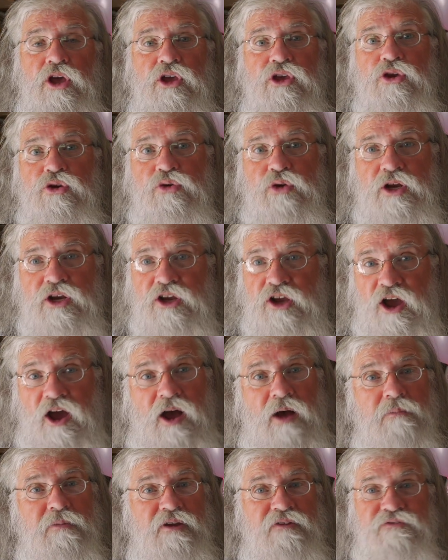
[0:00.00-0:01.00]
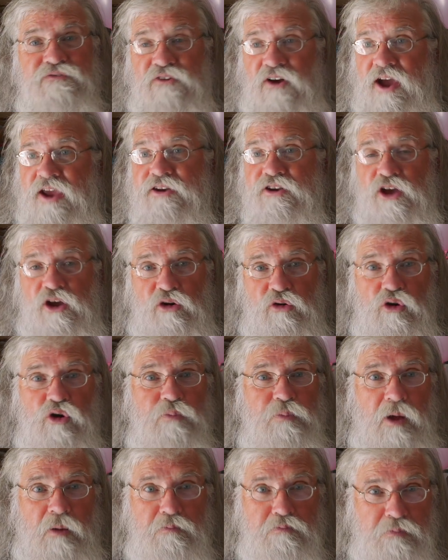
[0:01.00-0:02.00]
You can come and find a
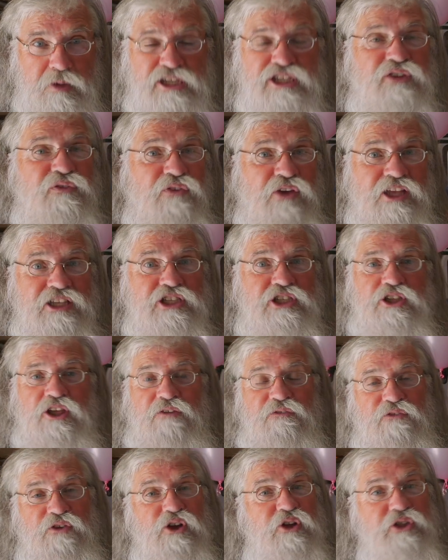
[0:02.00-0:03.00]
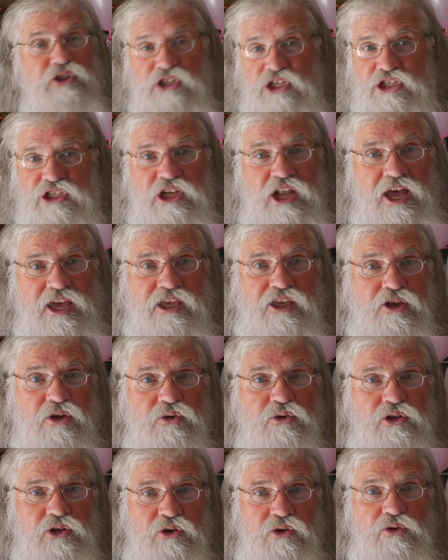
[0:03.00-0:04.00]
group of misfits that feel just like
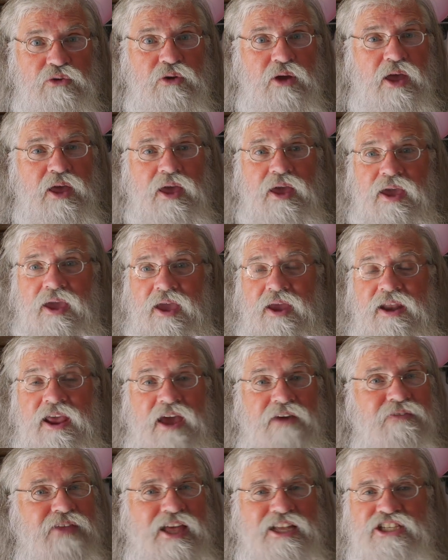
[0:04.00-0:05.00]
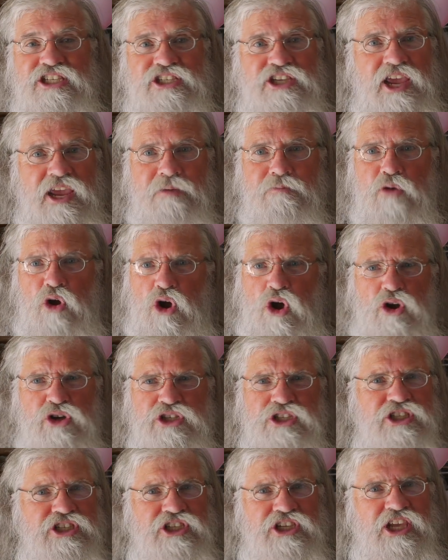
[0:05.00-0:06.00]
you do and have that same
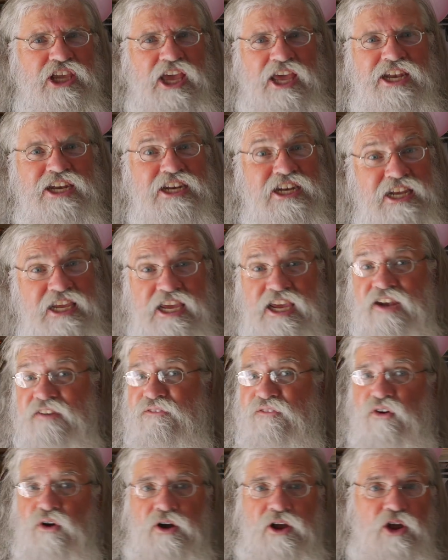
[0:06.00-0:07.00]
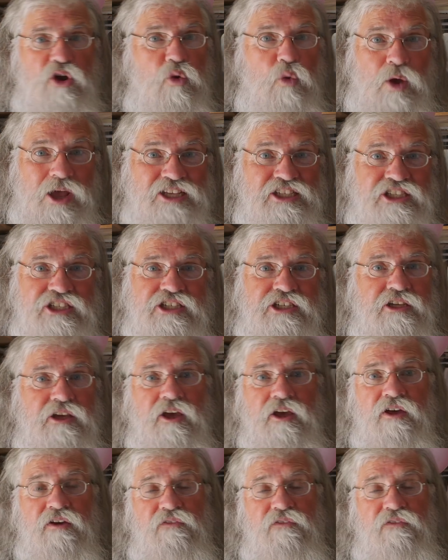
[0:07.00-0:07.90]
urgency and need for a quest,